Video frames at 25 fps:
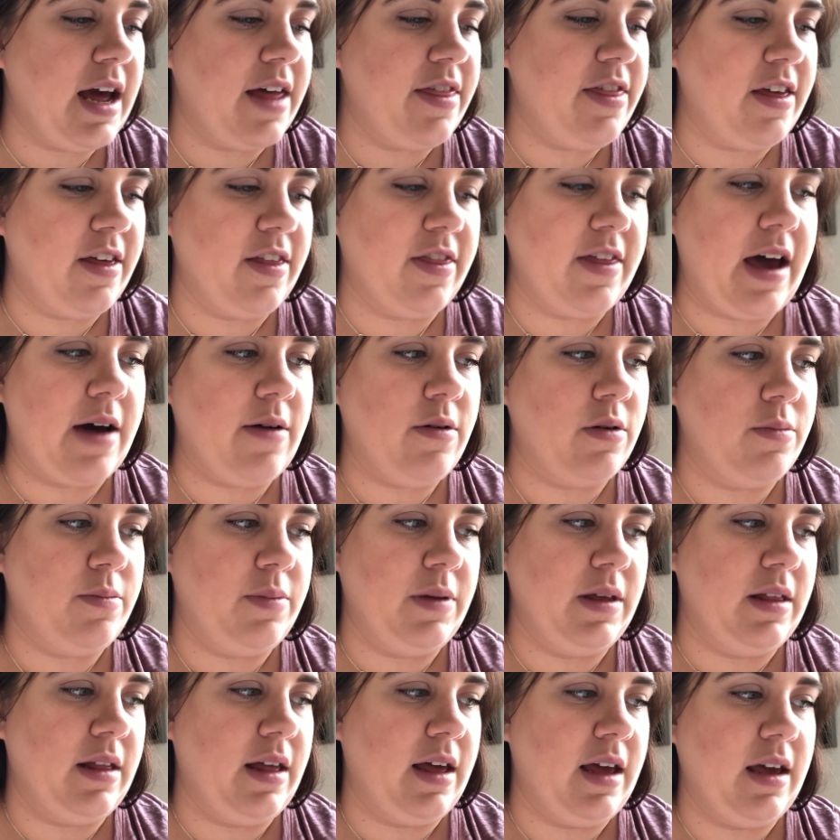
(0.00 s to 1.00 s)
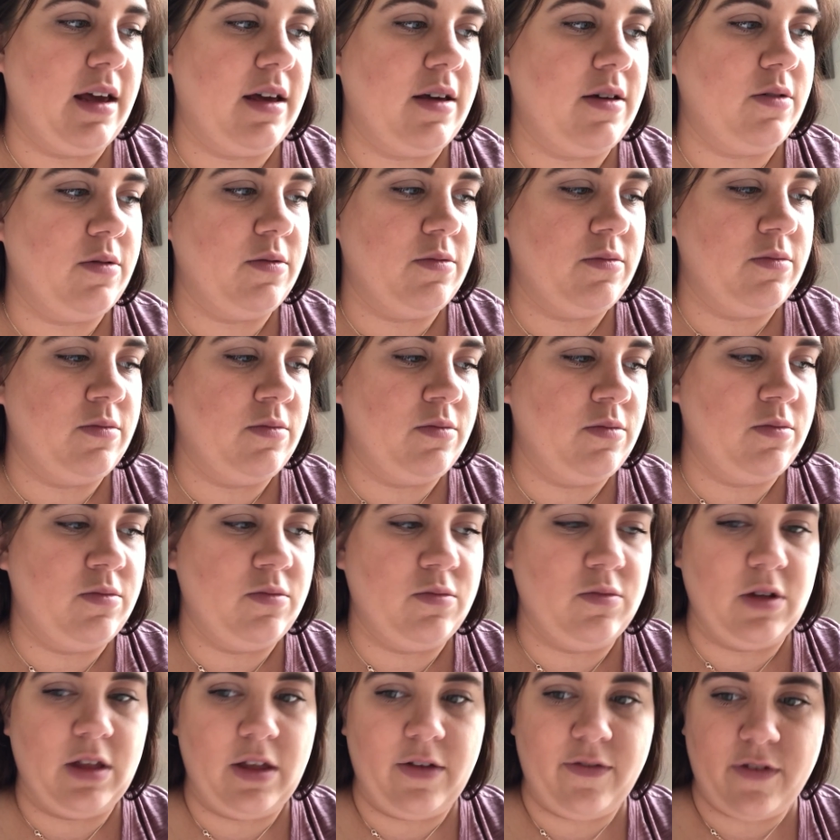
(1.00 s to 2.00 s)
I think that would be like
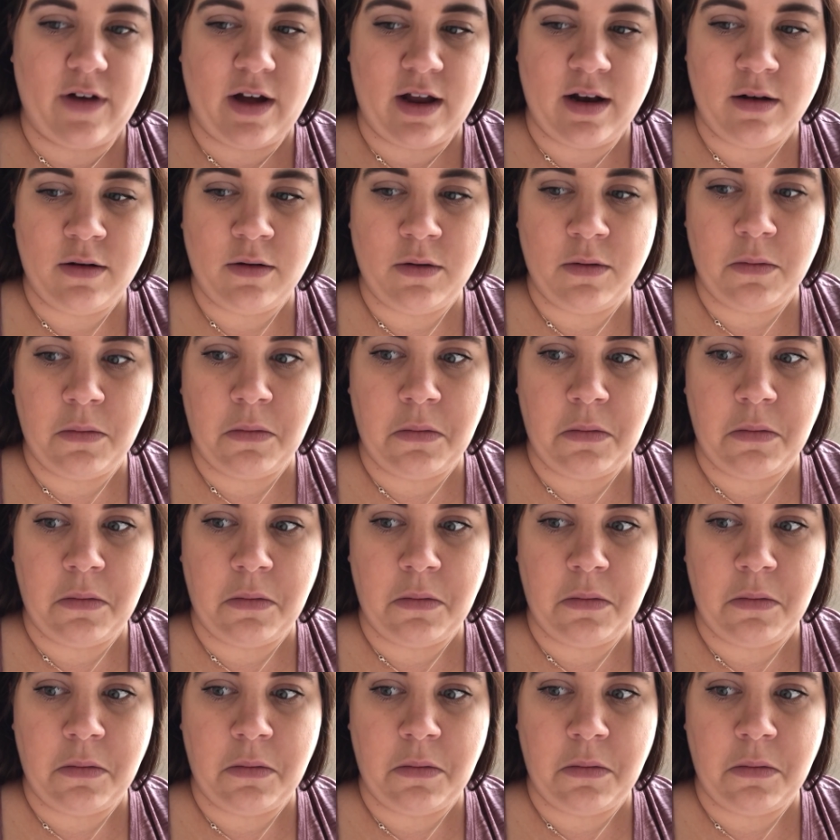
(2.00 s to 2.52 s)
really fun.